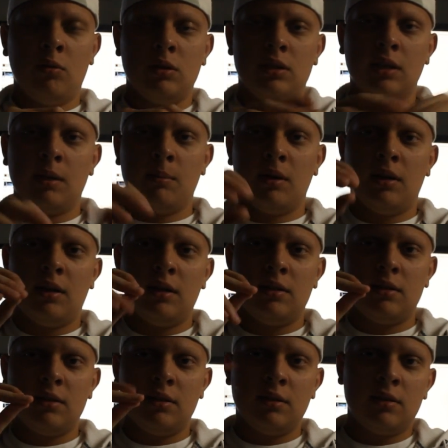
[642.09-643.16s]
Once I get my
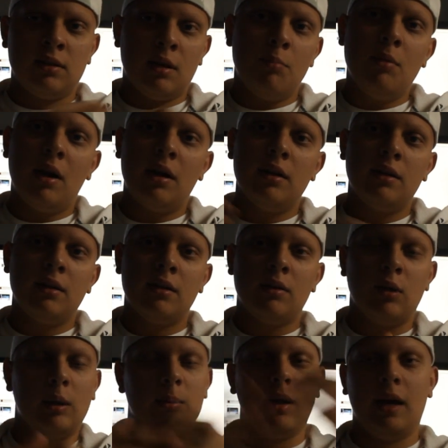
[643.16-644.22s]
license, I'm out of here.
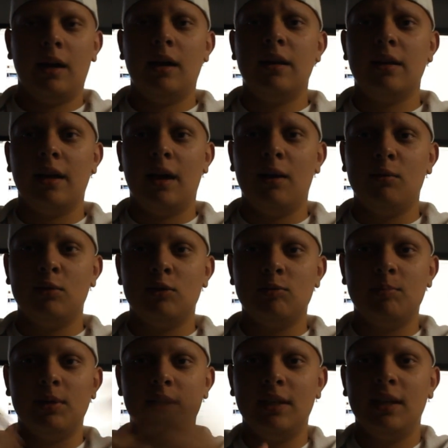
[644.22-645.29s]
Well, I'm not out of the
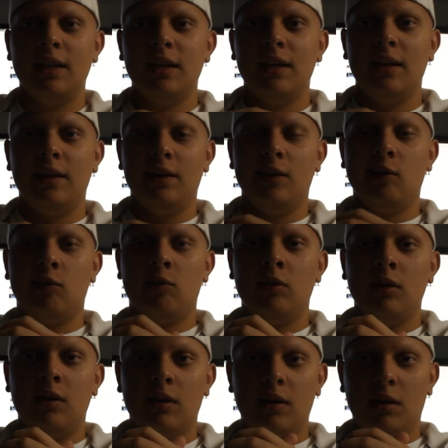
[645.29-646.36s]
house, but, you know,
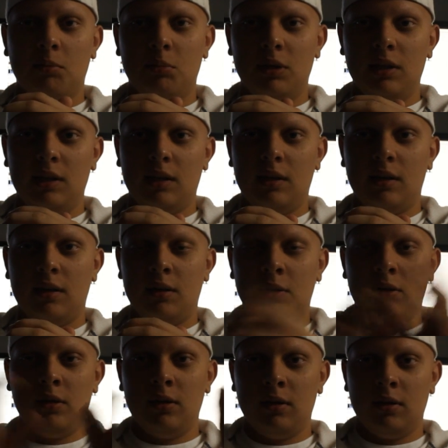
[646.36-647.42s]
I'll be uh,